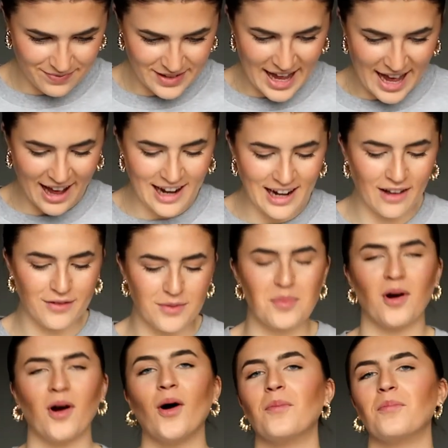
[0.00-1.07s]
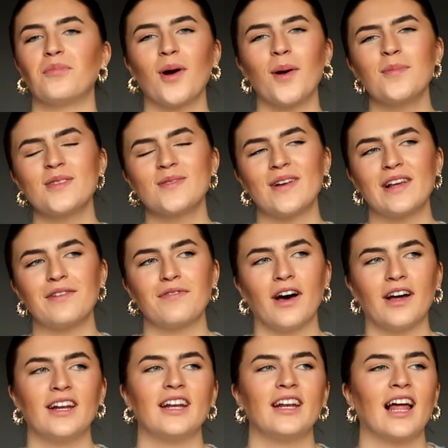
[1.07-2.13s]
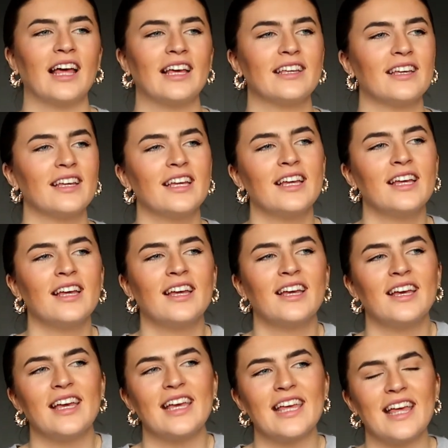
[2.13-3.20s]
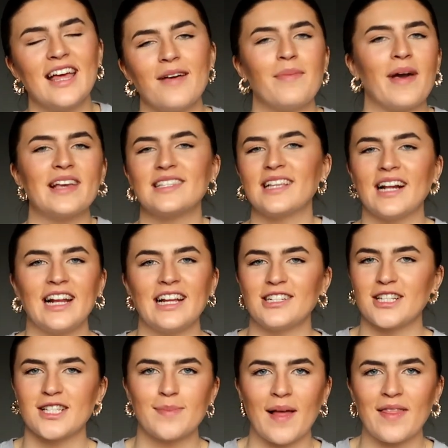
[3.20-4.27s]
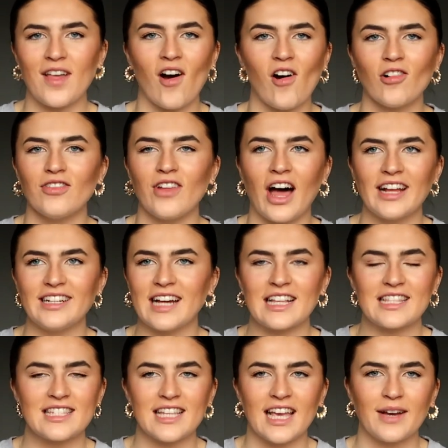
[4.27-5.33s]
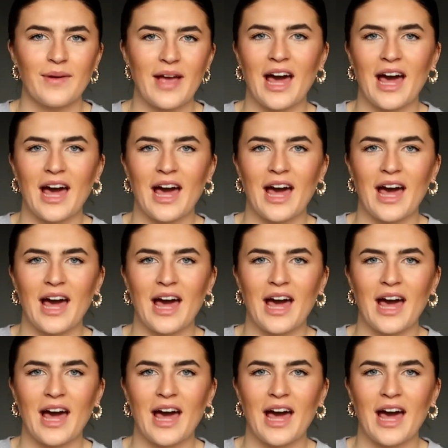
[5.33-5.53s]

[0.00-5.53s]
Yeah, I loved prom. Prom was really fun and like, basically just spent the whole night dancing.